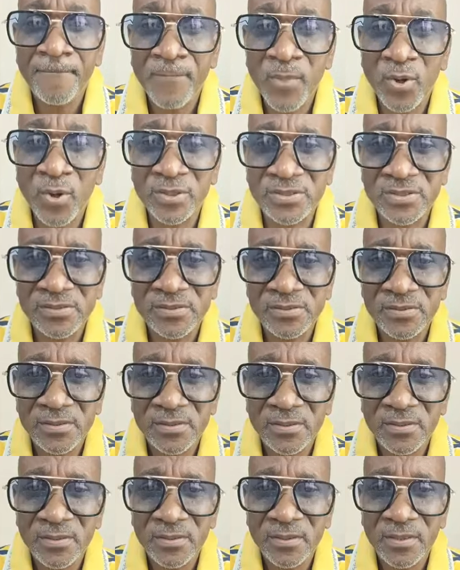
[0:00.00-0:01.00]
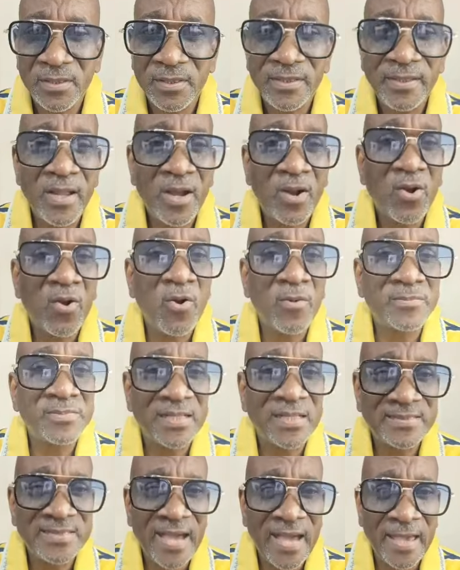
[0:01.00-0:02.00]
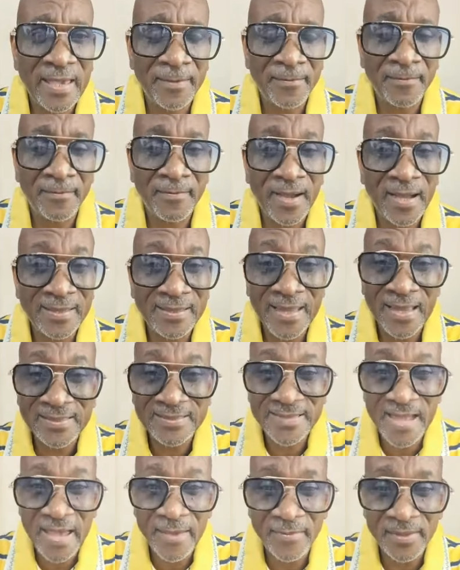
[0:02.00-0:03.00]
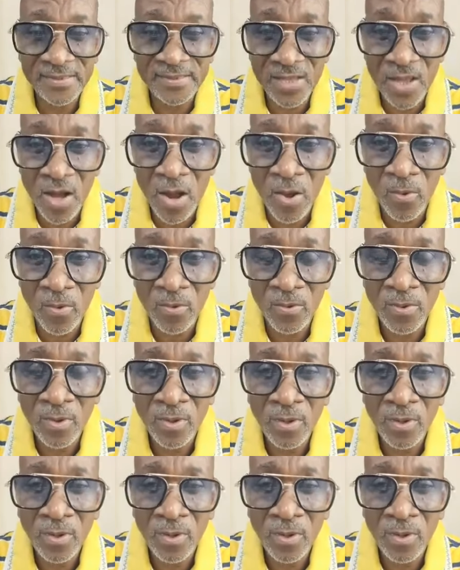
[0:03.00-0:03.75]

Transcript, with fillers: But there comes a time, and that time is now,